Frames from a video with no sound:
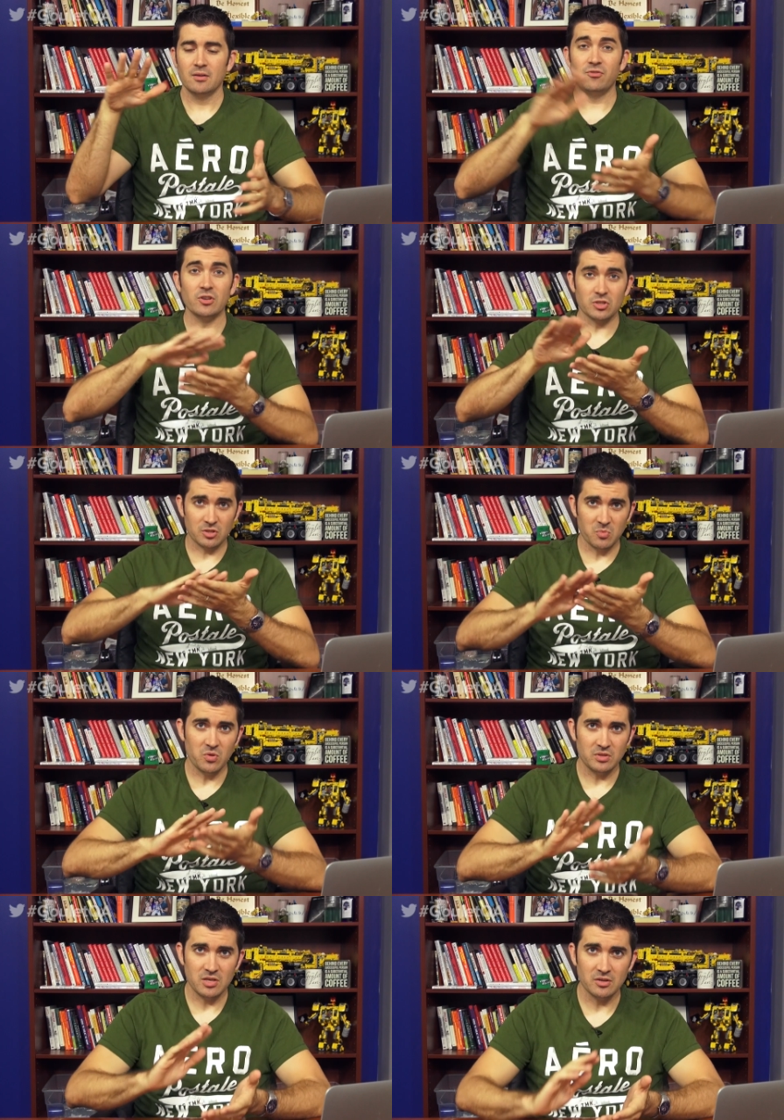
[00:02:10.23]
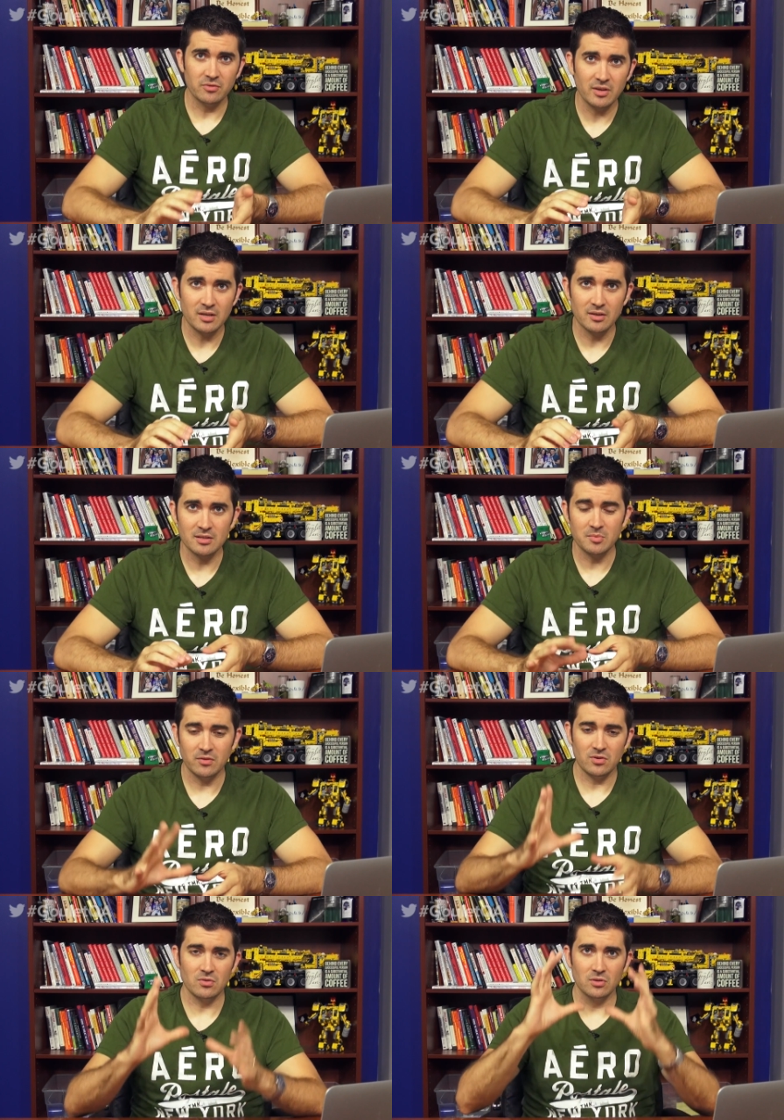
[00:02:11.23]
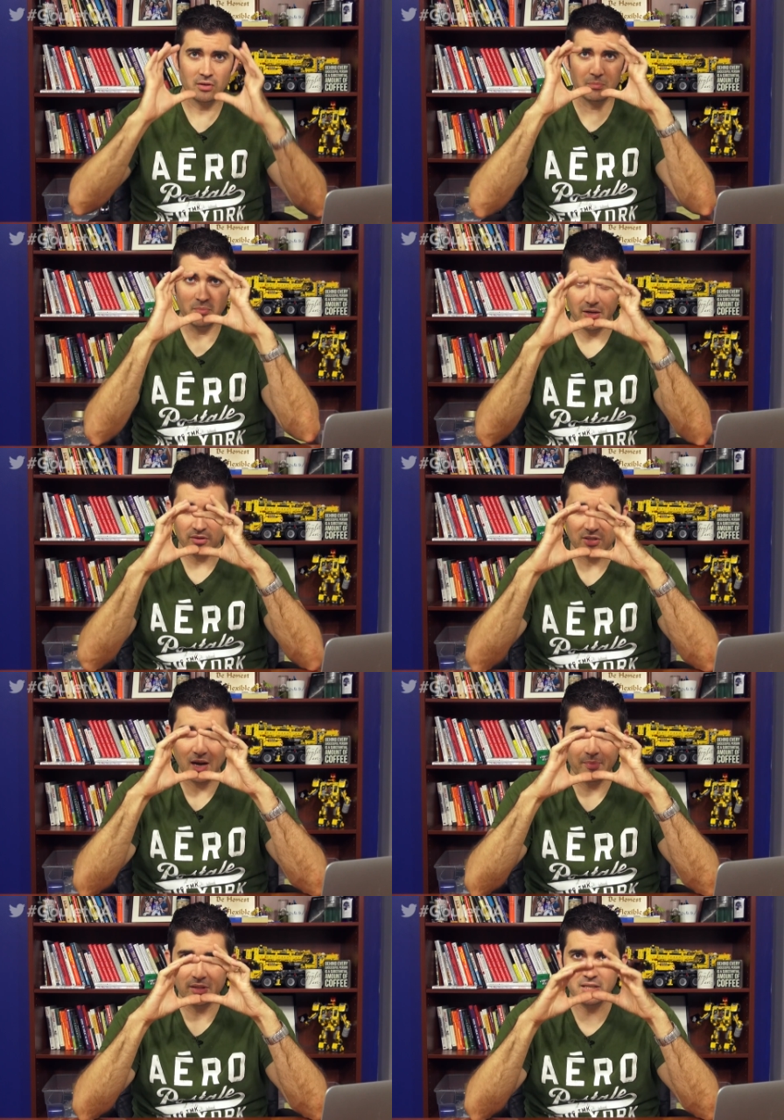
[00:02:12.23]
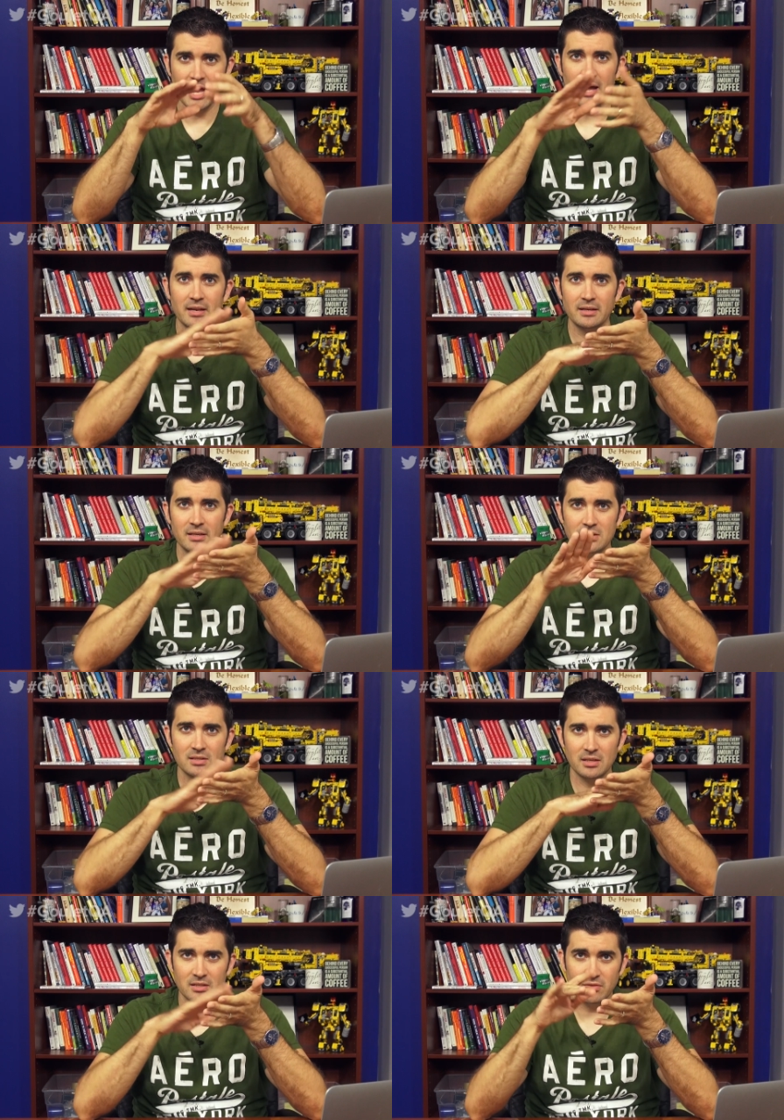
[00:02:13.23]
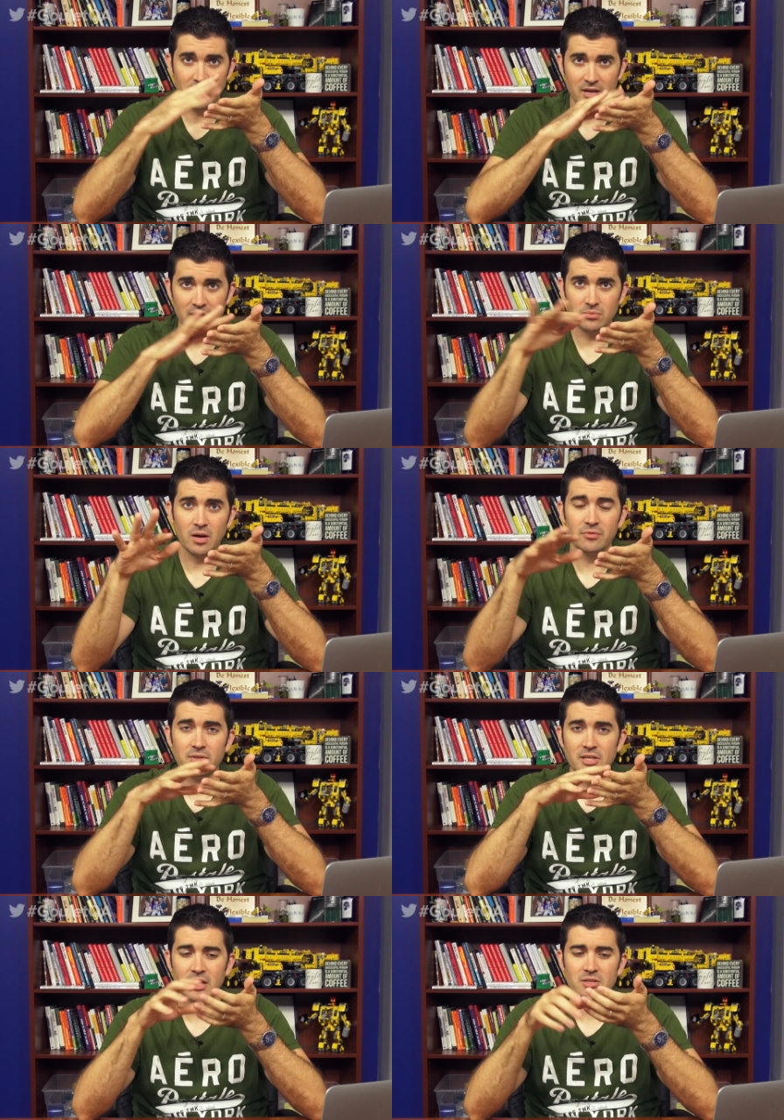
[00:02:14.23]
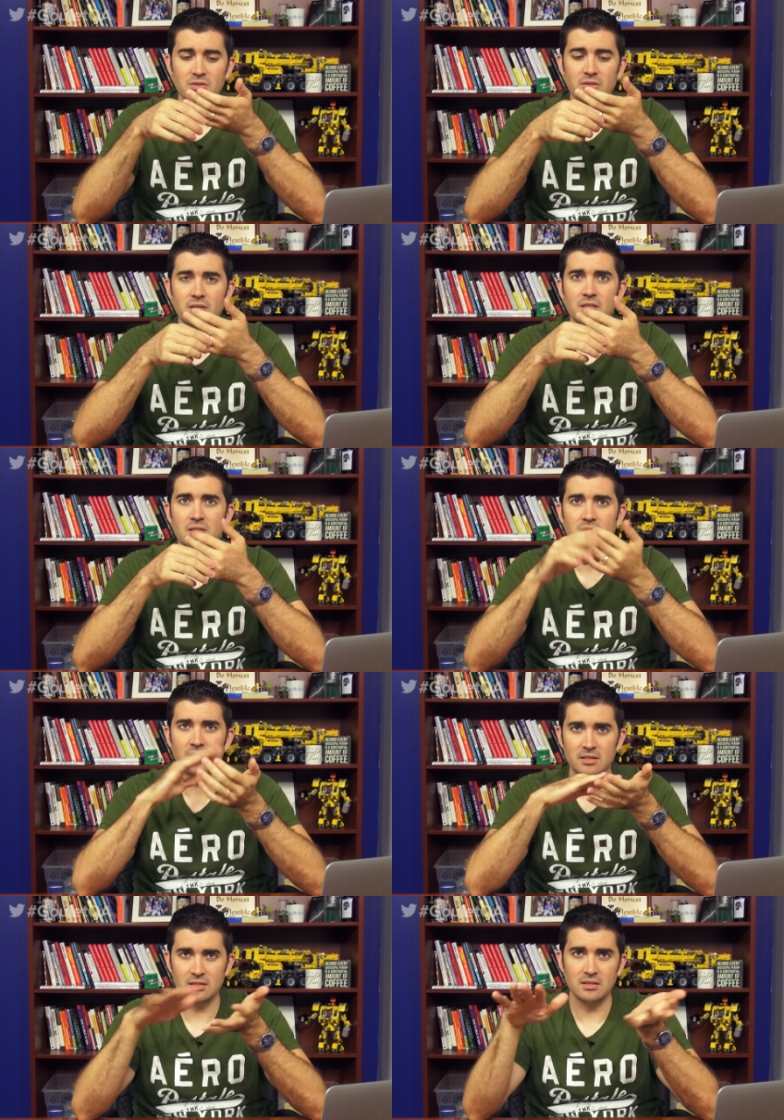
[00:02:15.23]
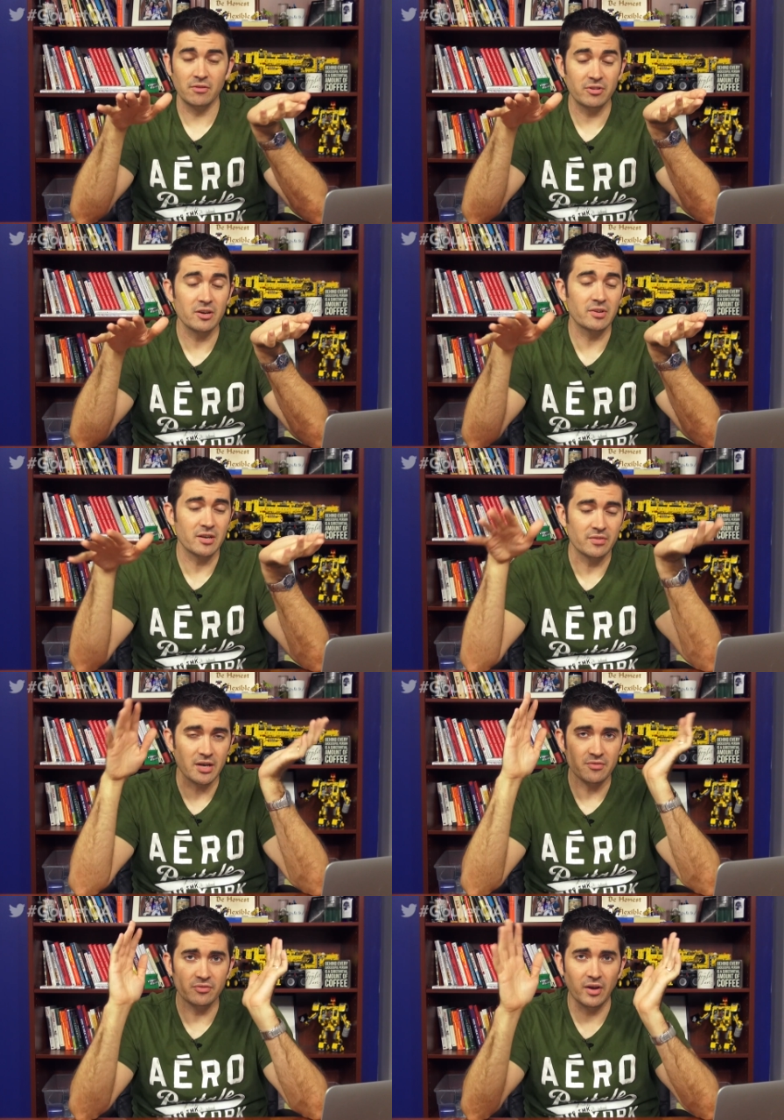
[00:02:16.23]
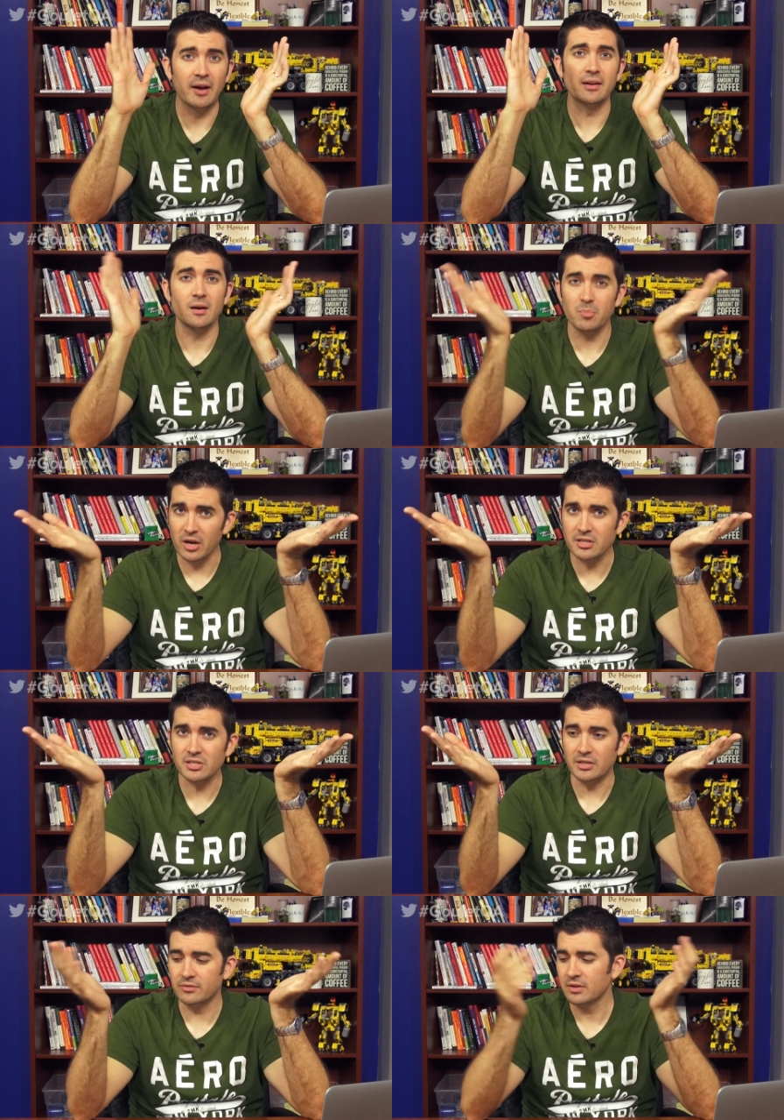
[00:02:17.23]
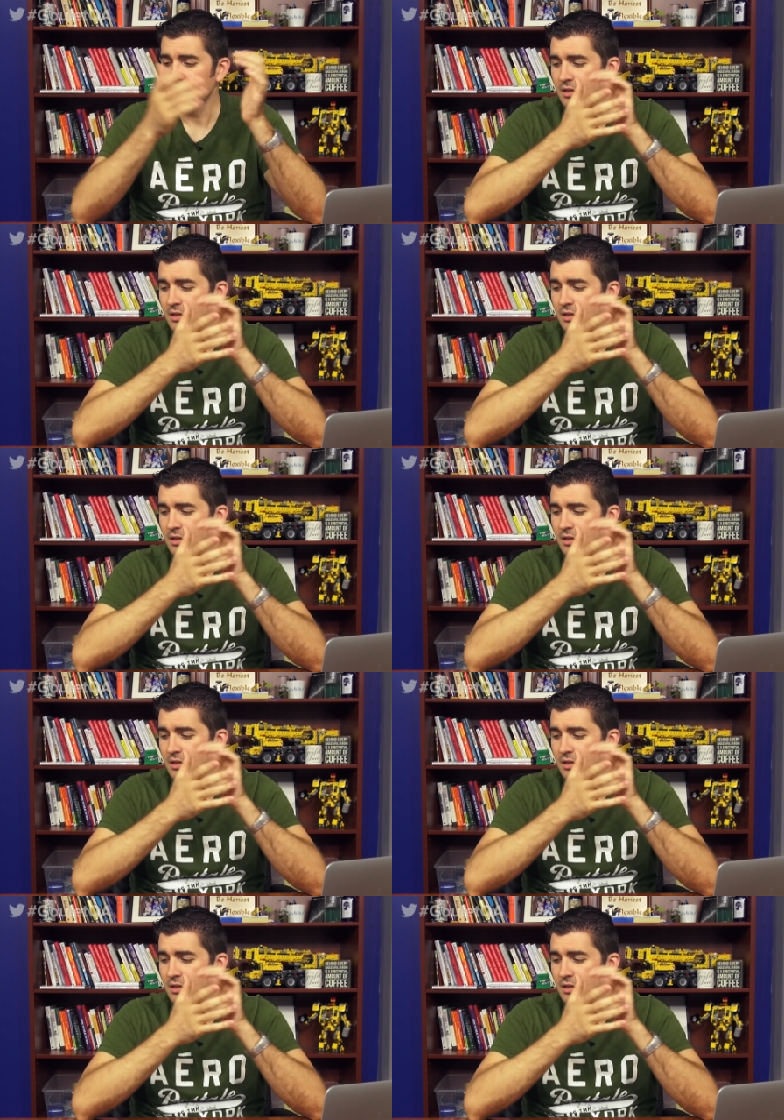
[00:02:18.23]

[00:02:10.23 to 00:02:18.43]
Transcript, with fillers: feels smooth to your fingers, but if you look microscopically at it, it's it's very kind of rough and textured, and it's it's a very very very fine abrasive.